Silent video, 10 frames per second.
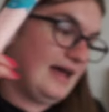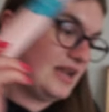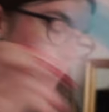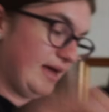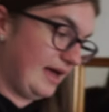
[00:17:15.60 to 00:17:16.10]
And
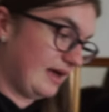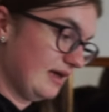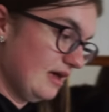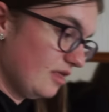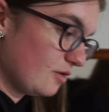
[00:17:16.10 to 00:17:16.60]
it's pink.
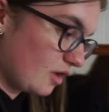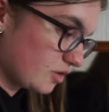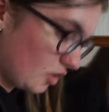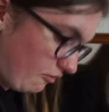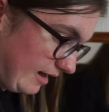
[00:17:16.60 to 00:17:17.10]
There's
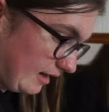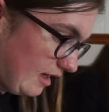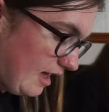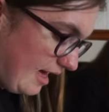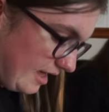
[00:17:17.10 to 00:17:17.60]
also green.
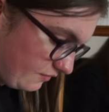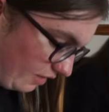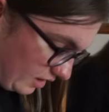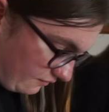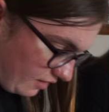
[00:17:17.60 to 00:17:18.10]
And it's
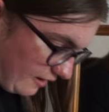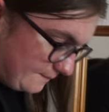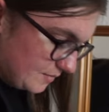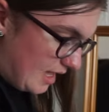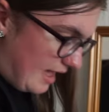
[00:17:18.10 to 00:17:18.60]
falling on the floor.
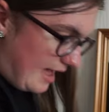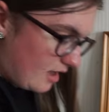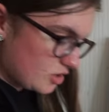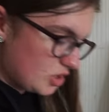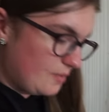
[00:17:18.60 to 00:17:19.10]
I
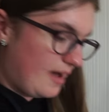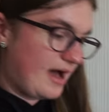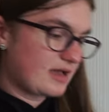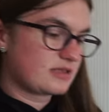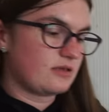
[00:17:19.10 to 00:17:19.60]
got 2
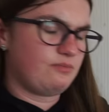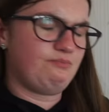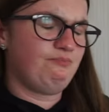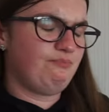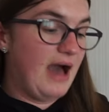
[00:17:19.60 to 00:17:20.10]
bags,
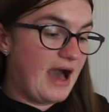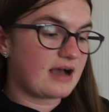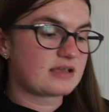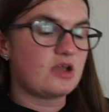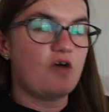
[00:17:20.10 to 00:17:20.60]

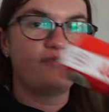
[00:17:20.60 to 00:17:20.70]
packs of